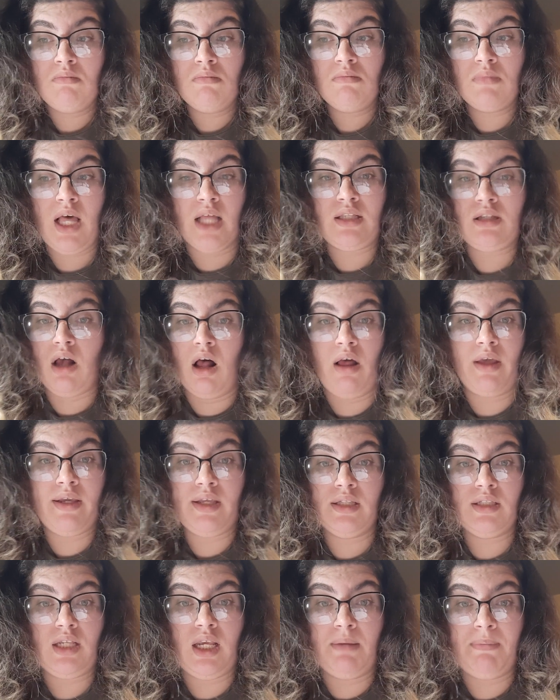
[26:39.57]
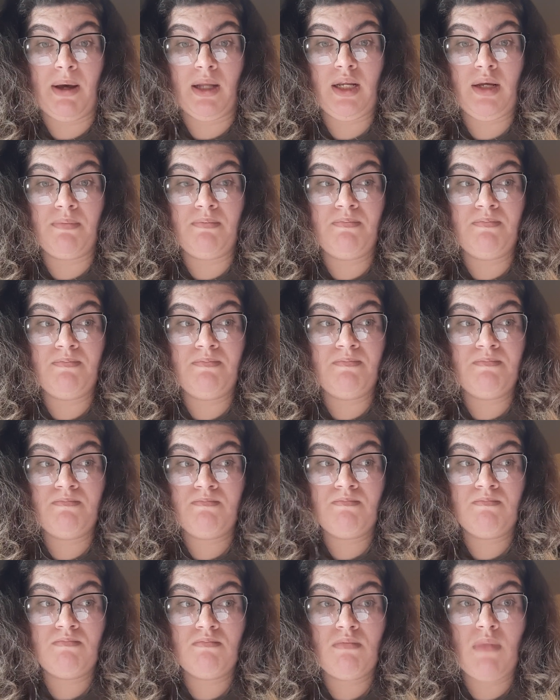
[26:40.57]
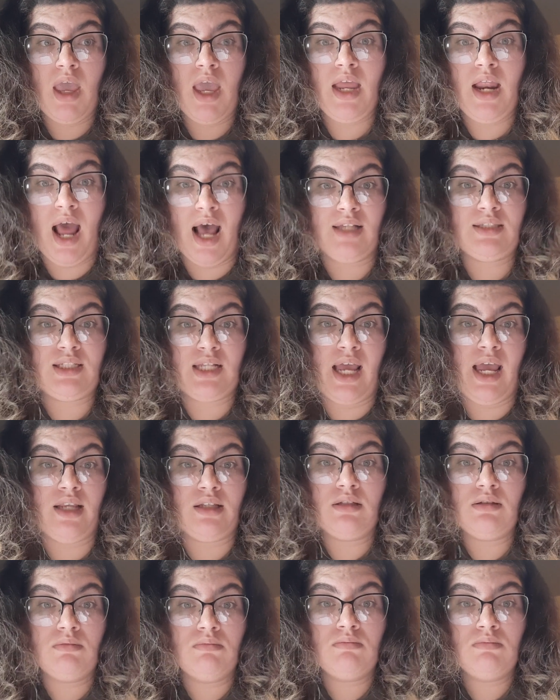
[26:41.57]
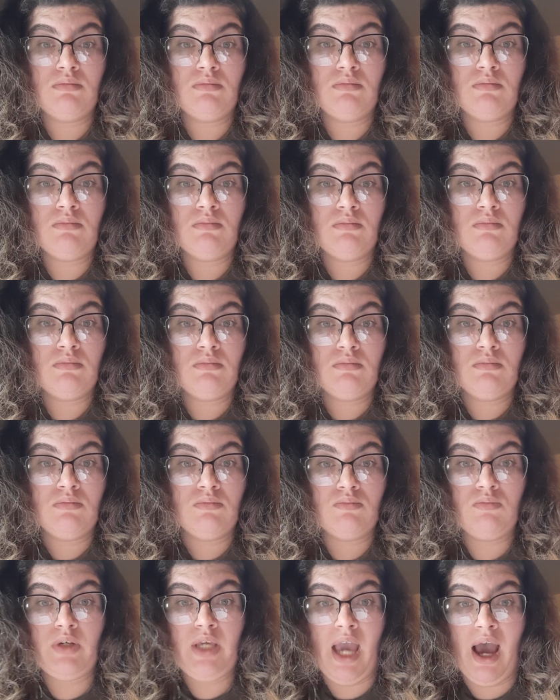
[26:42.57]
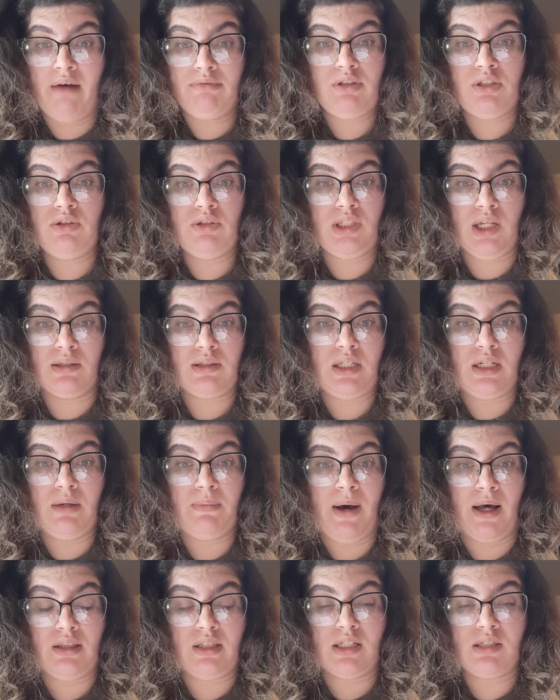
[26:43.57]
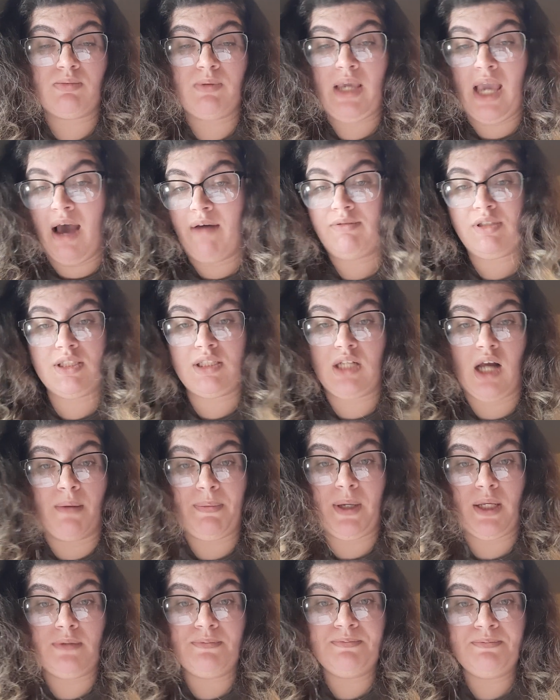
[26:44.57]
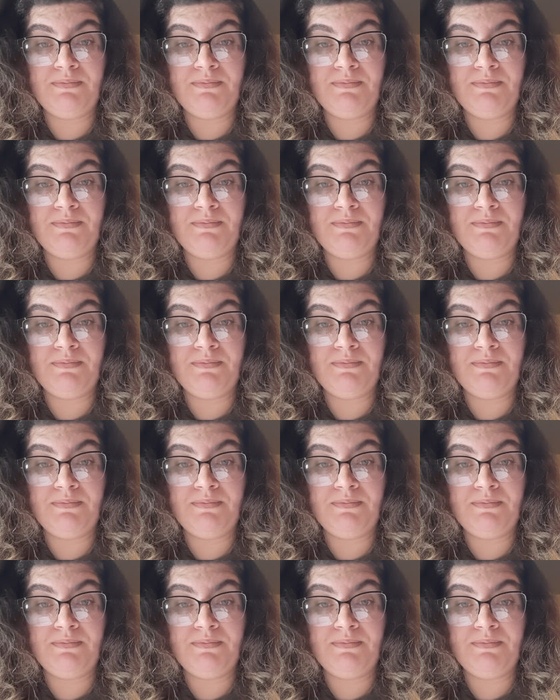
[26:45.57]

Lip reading: That's all I can say about it. It has to end. We have to do something about this. We have to stop it.